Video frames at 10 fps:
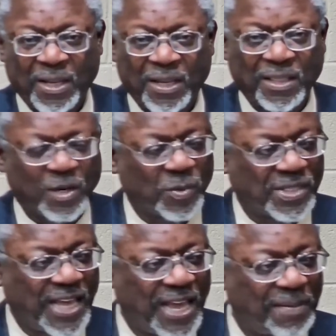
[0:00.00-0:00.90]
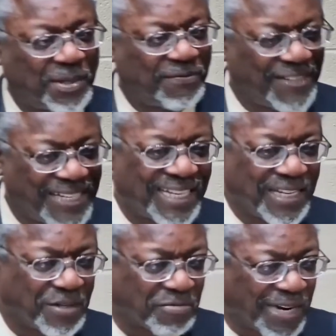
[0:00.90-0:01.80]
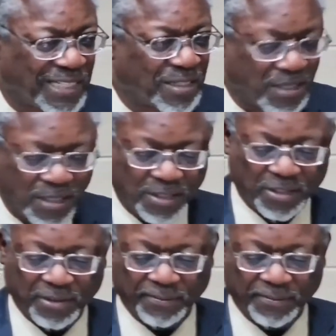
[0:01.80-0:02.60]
that it was time to vindicate his righteousness